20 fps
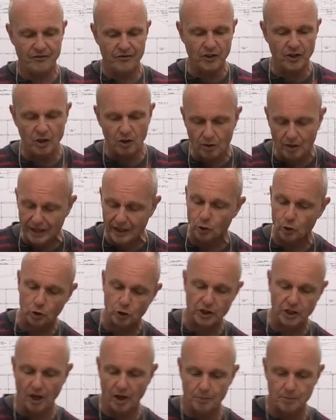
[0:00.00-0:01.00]
few little
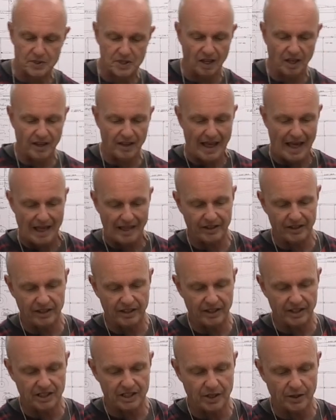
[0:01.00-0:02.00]
jobs like that that
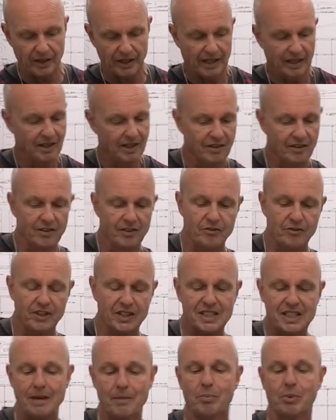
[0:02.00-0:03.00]
need doing. For
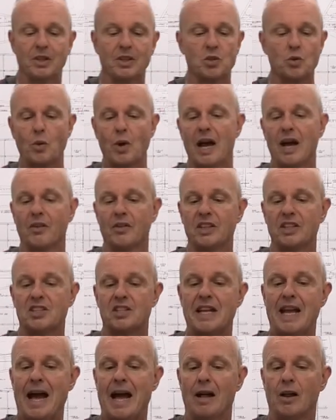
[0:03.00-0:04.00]
example as well, this
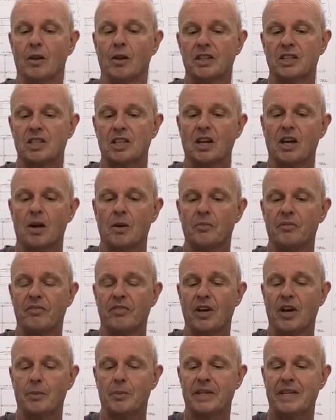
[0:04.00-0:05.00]
dowel, this carbon
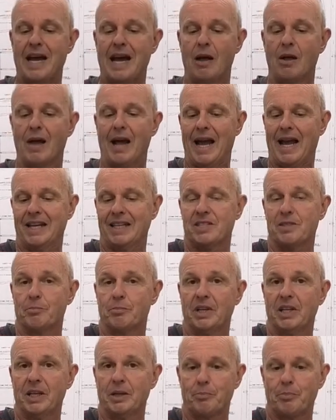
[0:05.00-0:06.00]
fibre dowel hasn't
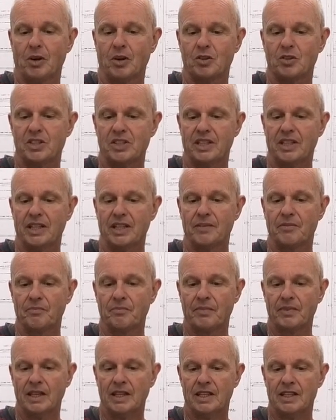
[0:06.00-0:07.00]
been epoxied in.
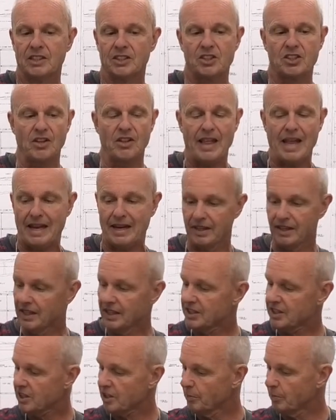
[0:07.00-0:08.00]
So that
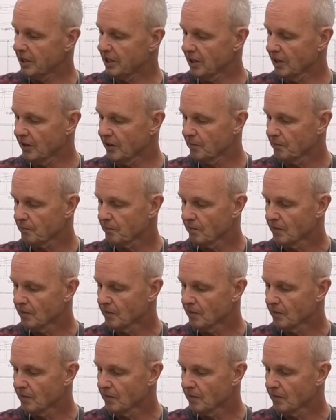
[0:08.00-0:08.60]
needs to be done.